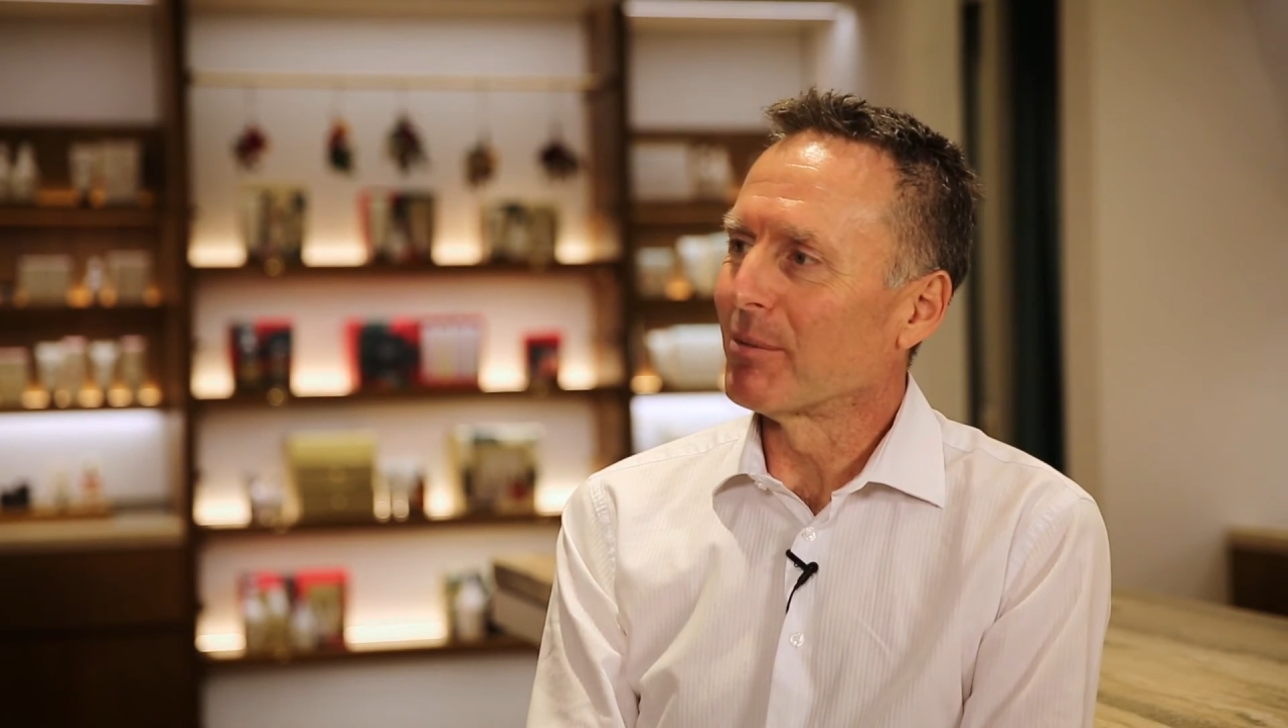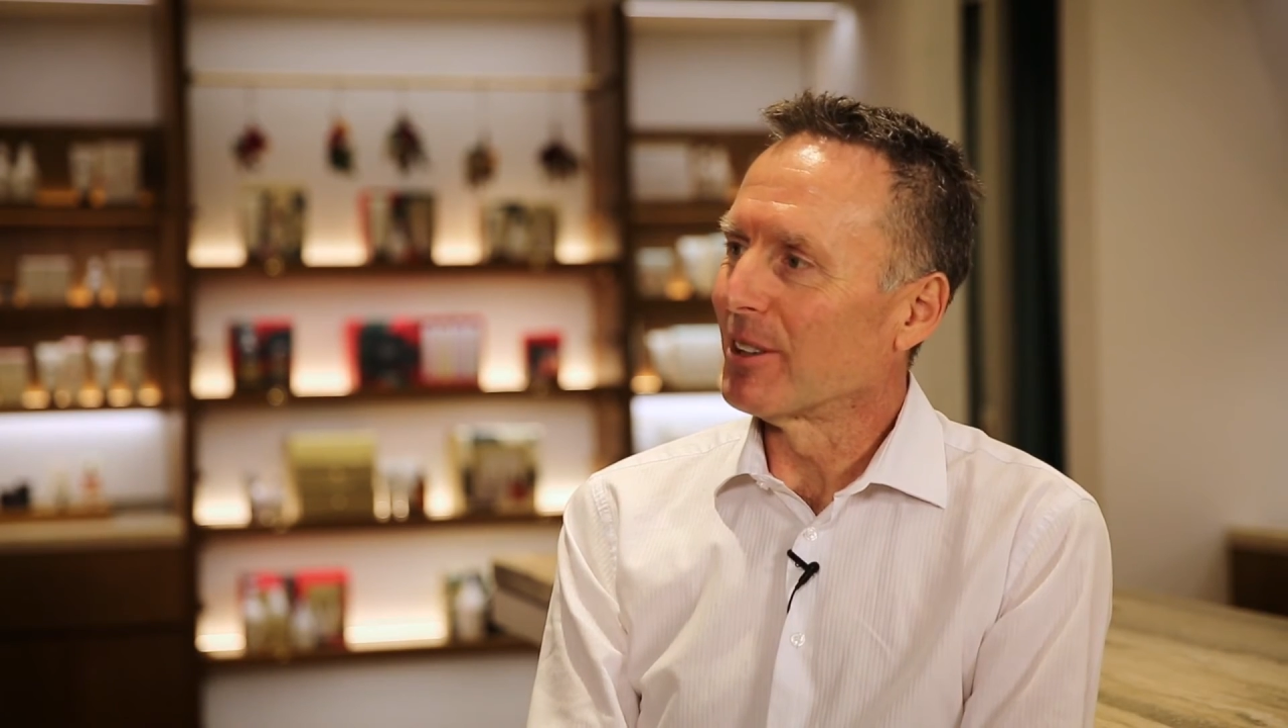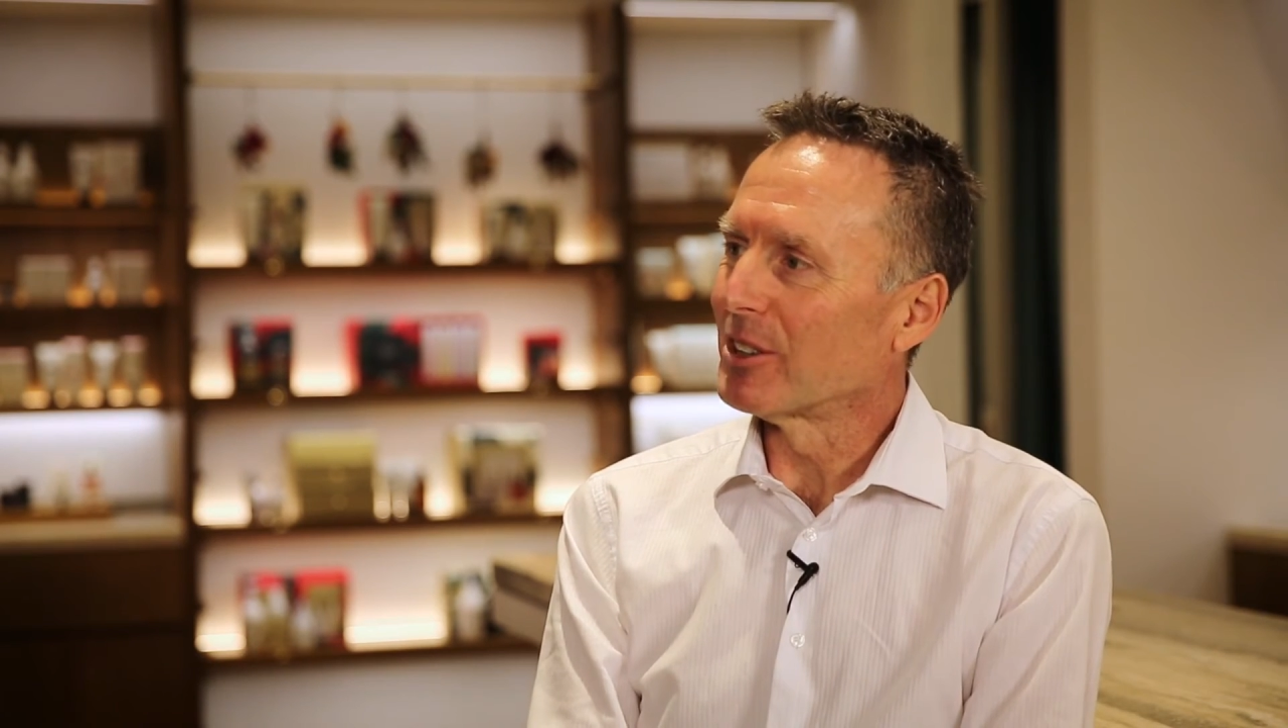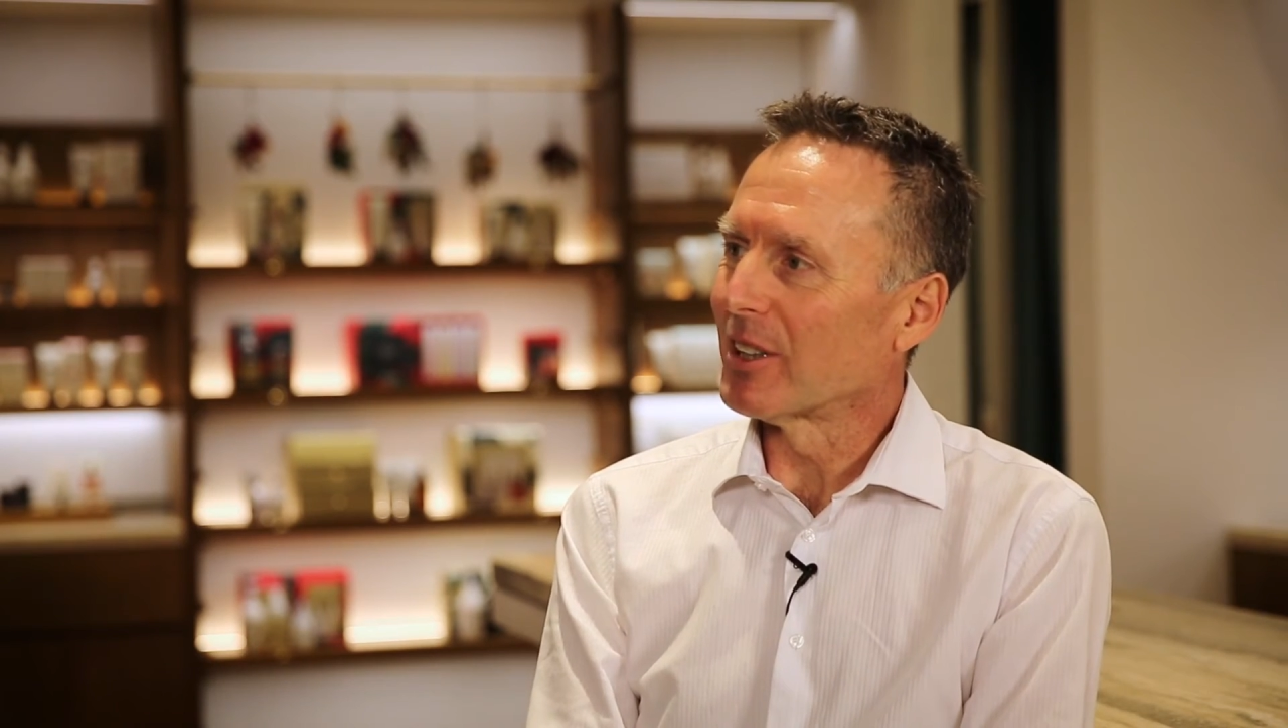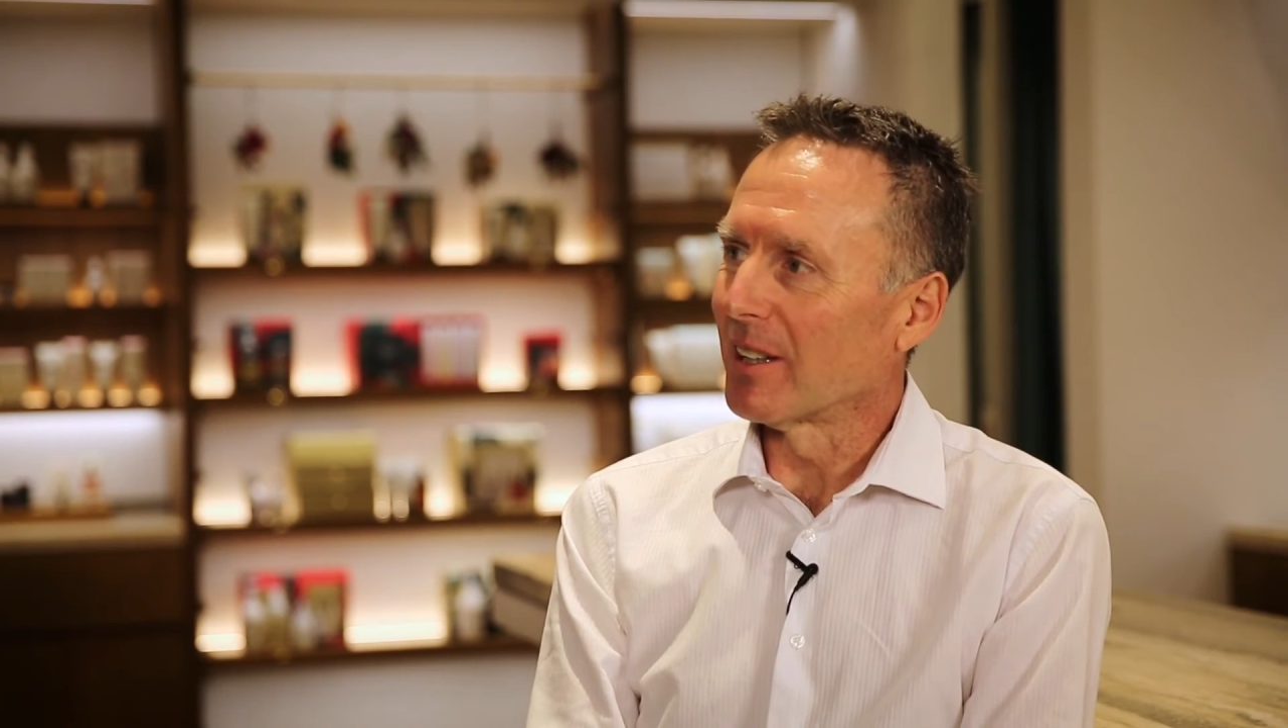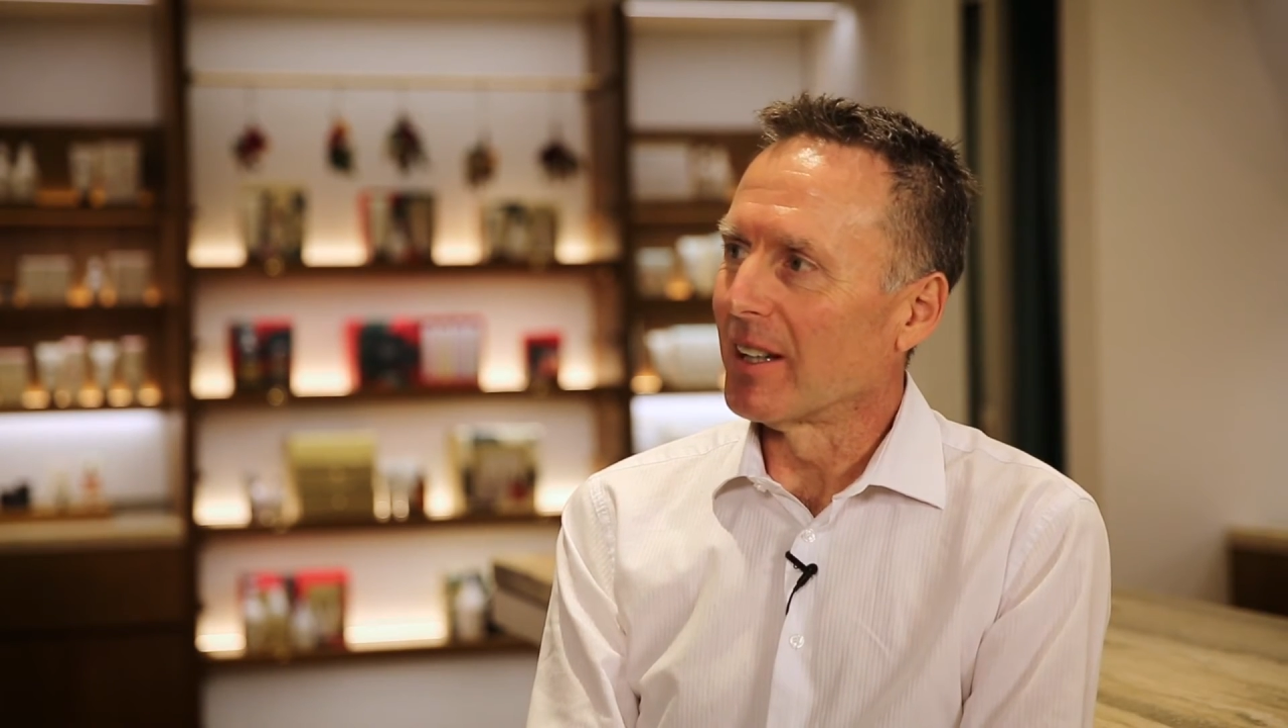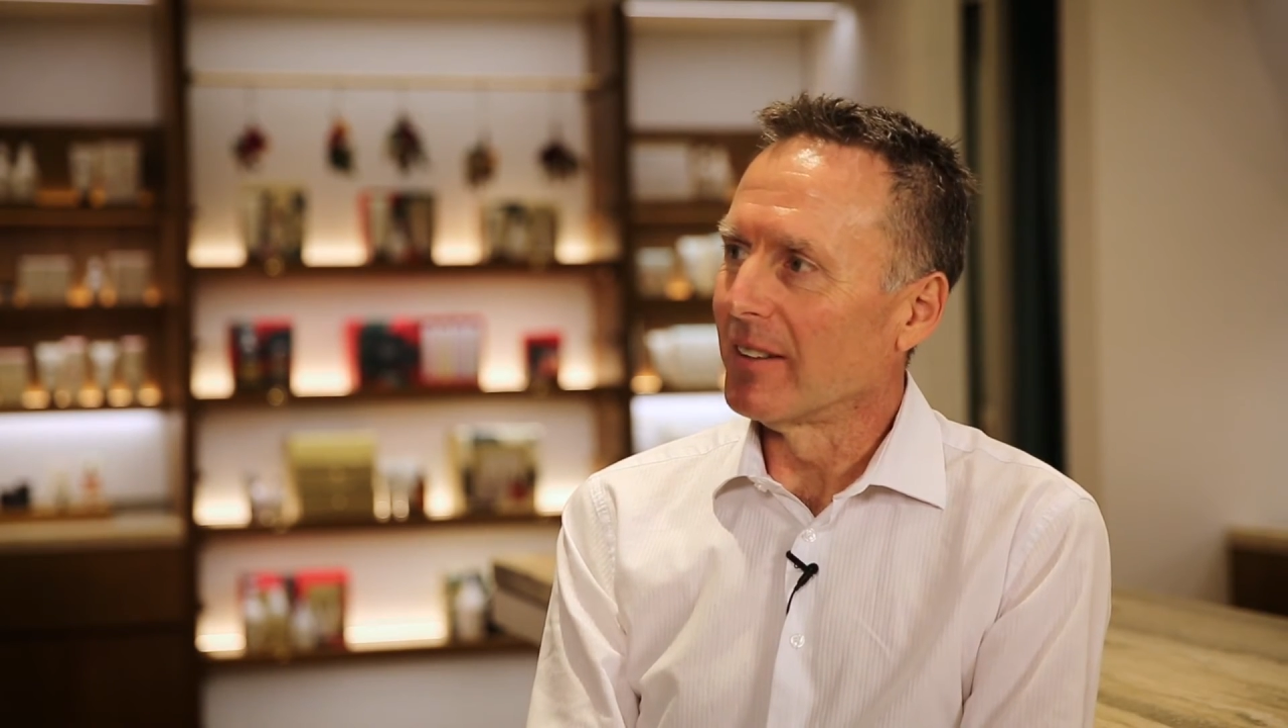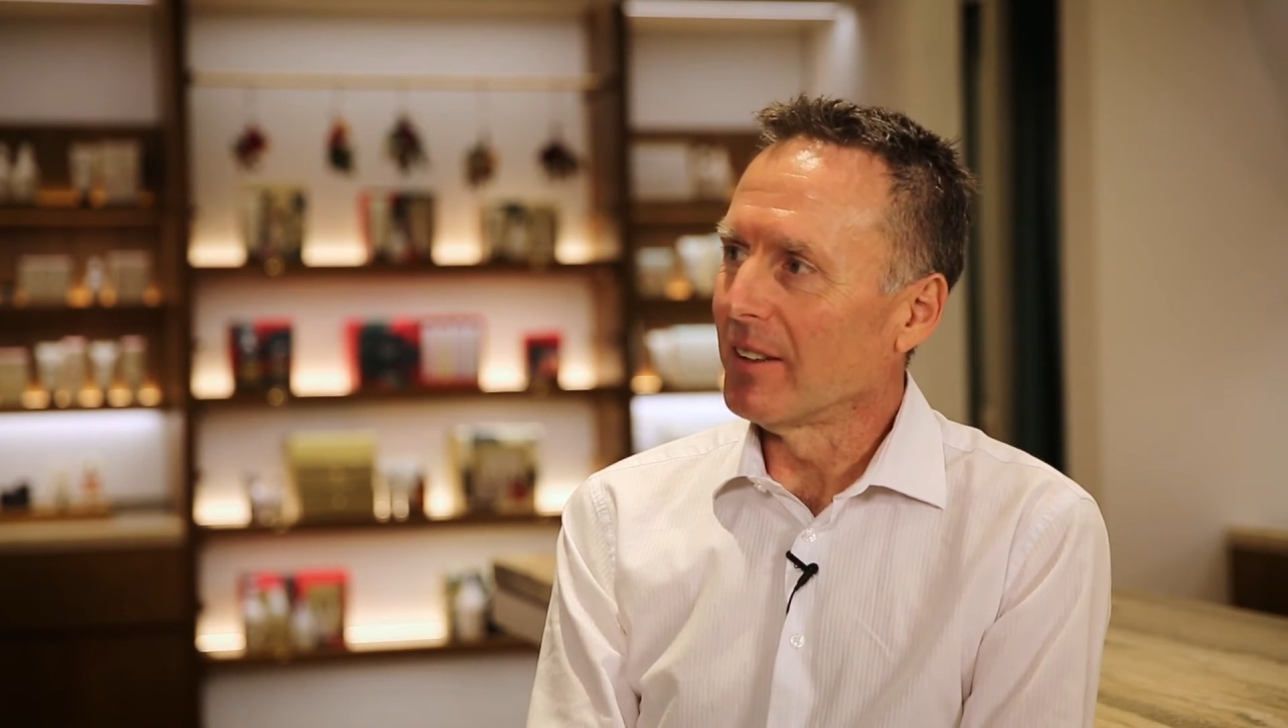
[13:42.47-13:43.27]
project like